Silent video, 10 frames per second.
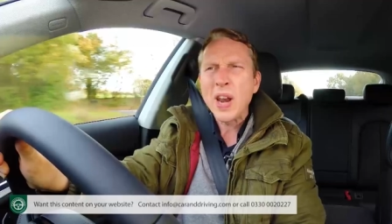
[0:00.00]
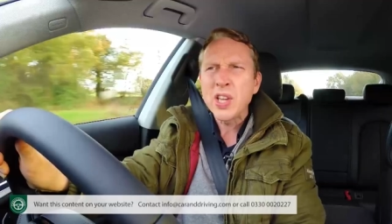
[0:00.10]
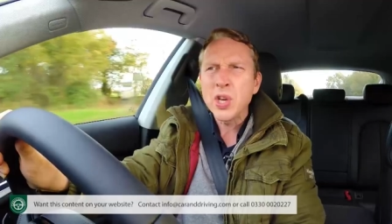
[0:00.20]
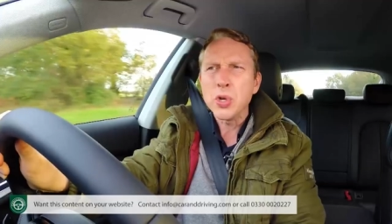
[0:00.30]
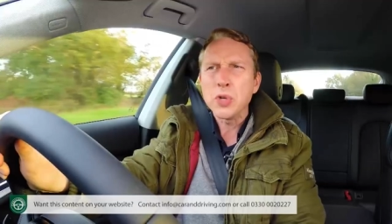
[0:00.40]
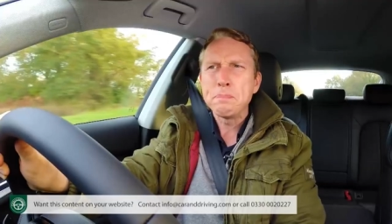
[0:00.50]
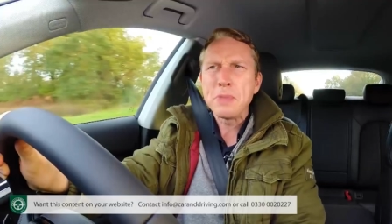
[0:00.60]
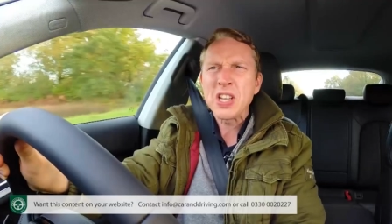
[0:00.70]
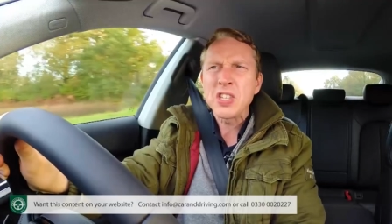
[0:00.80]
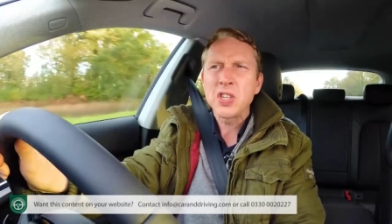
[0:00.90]
well and good,
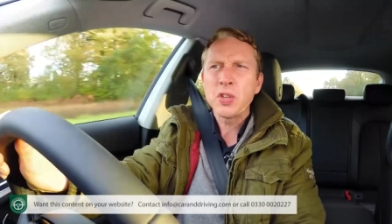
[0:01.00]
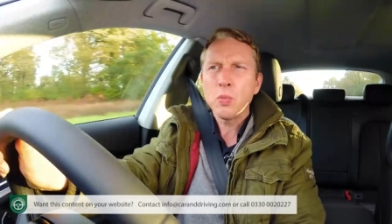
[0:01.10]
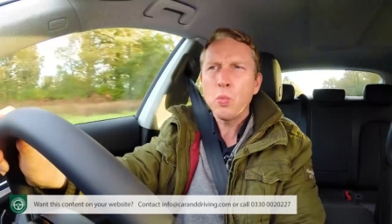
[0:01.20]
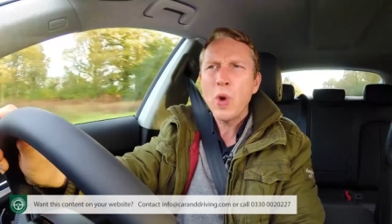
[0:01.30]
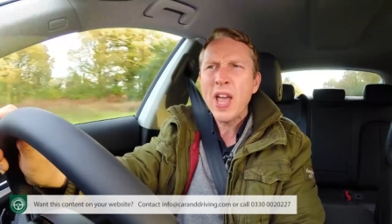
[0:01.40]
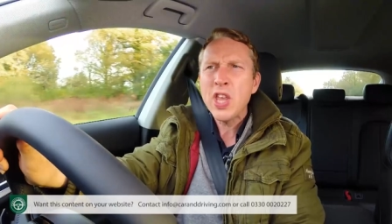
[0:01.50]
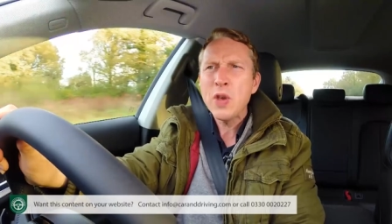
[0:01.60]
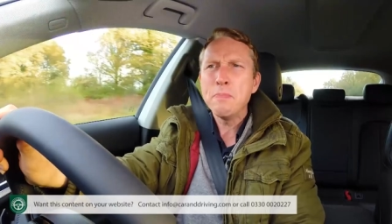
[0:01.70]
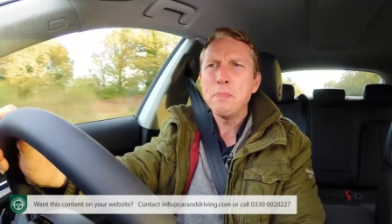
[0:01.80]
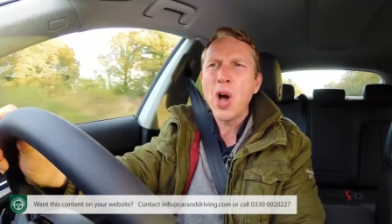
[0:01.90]
but where
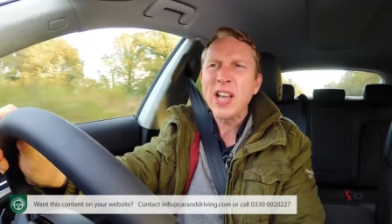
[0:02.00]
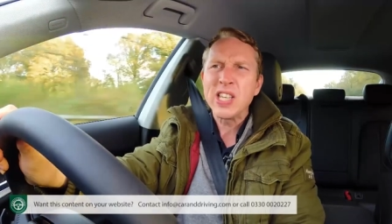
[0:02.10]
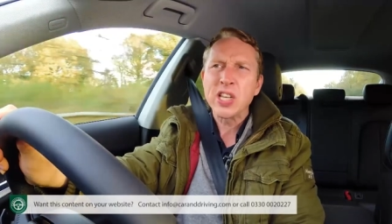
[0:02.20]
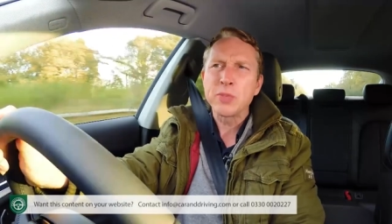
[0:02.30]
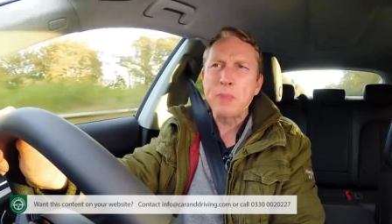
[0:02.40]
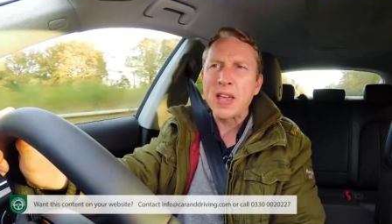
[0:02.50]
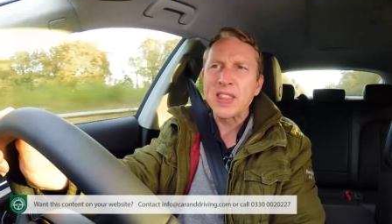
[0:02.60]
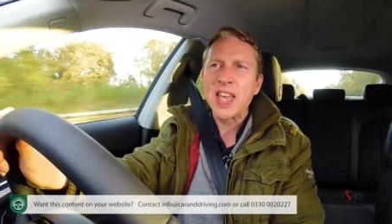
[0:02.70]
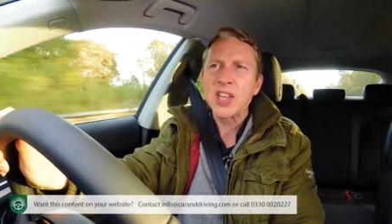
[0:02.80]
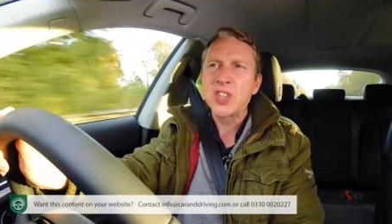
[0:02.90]
you might expect
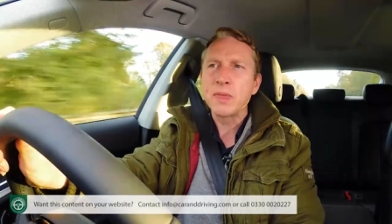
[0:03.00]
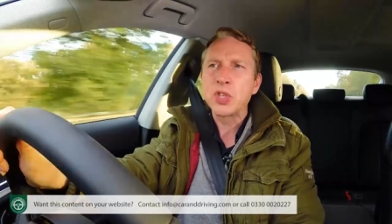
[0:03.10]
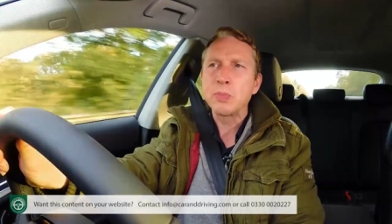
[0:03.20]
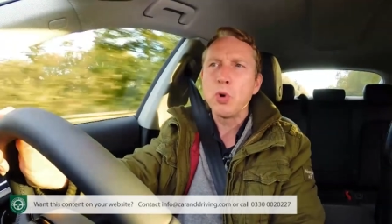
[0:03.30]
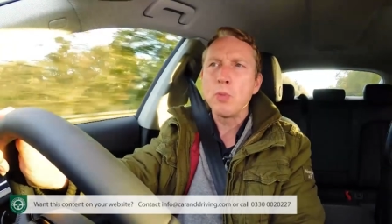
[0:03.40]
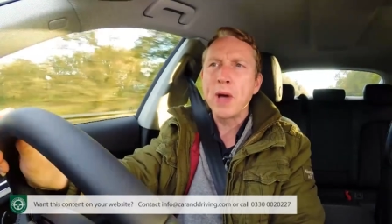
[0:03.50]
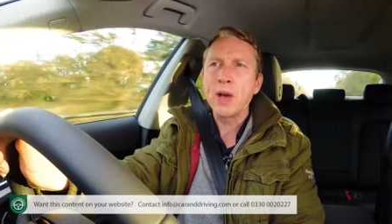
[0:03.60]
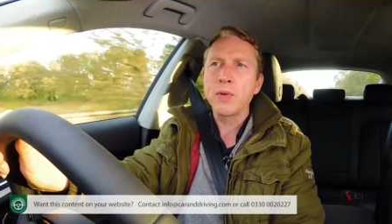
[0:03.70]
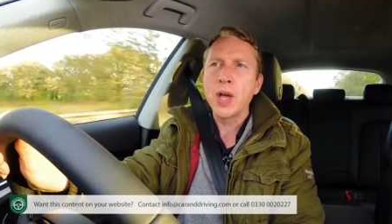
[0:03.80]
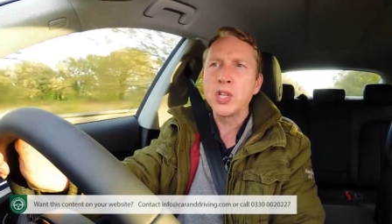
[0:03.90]
the A7
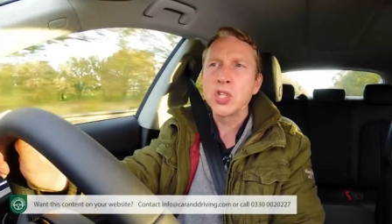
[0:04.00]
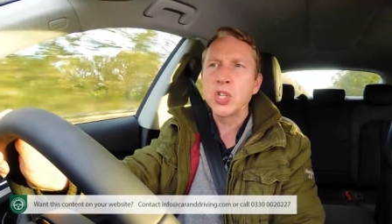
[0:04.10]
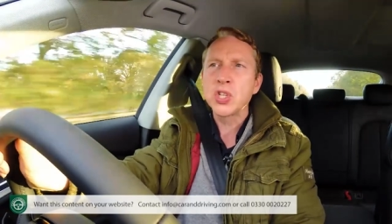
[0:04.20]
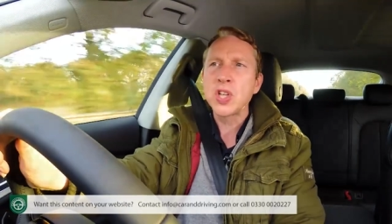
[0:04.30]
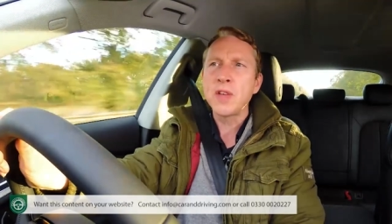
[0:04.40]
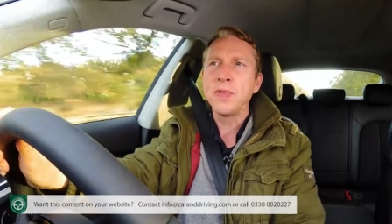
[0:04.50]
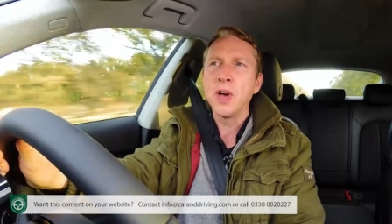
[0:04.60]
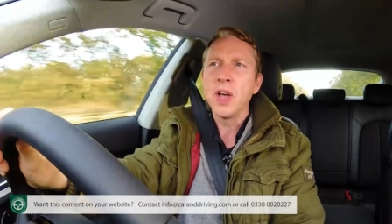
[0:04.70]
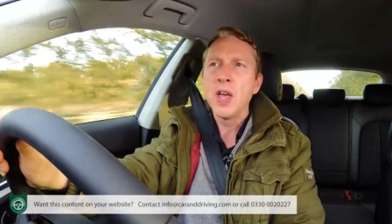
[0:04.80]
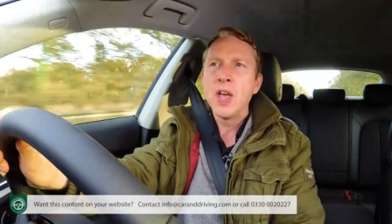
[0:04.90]
Sportback range to suffer